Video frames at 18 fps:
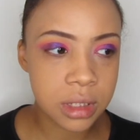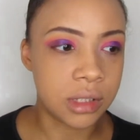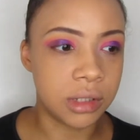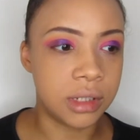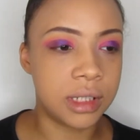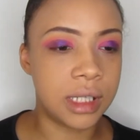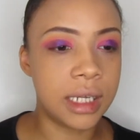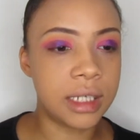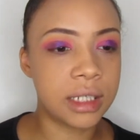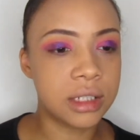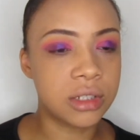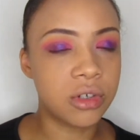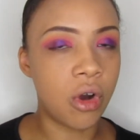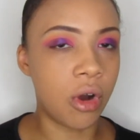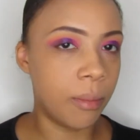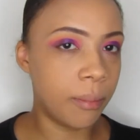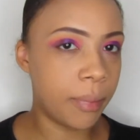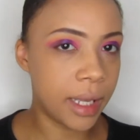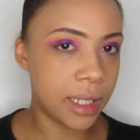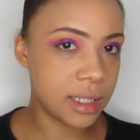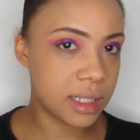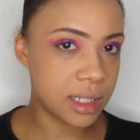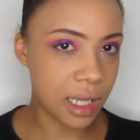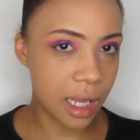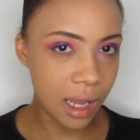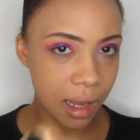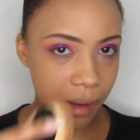So did they just
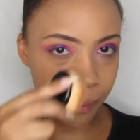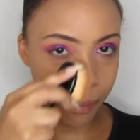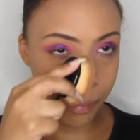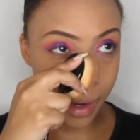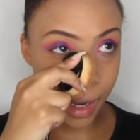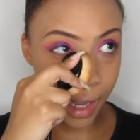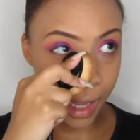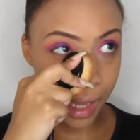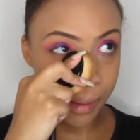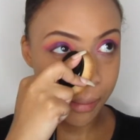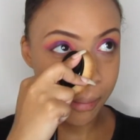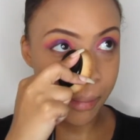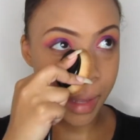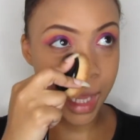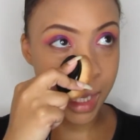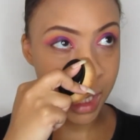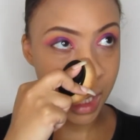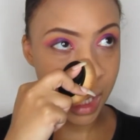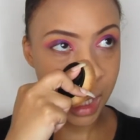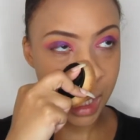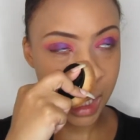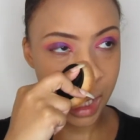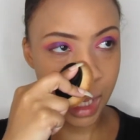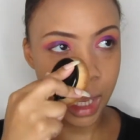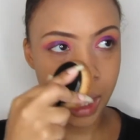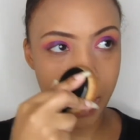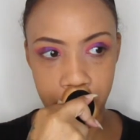compensate by making
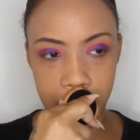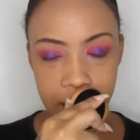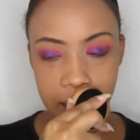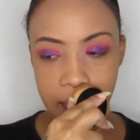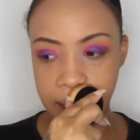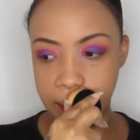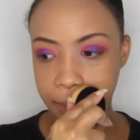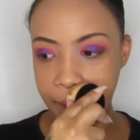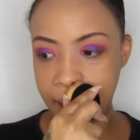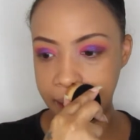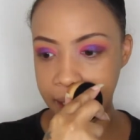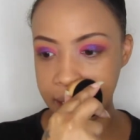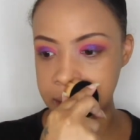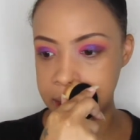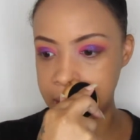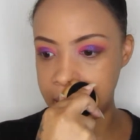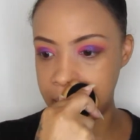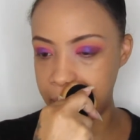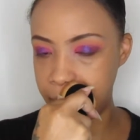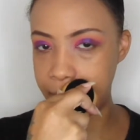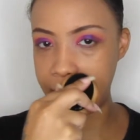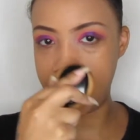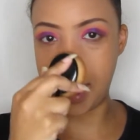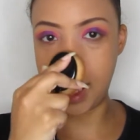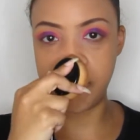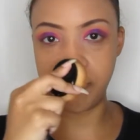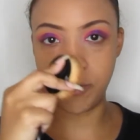the packaging a little
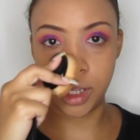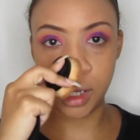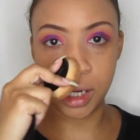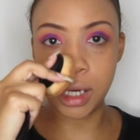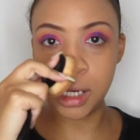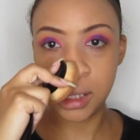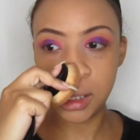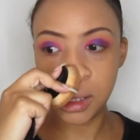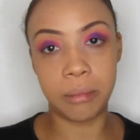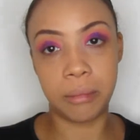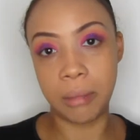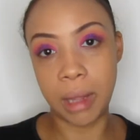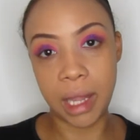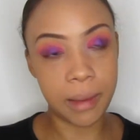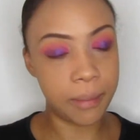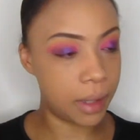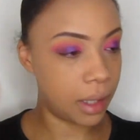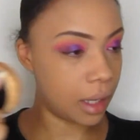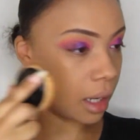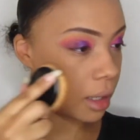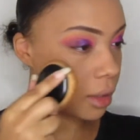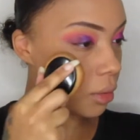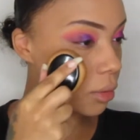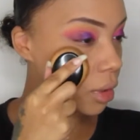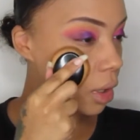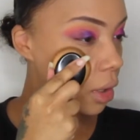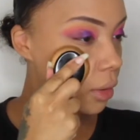bit heavier? Maybe, I
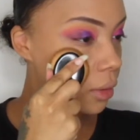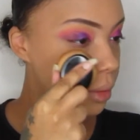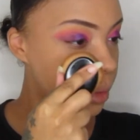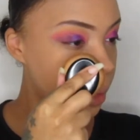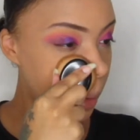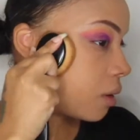don't know.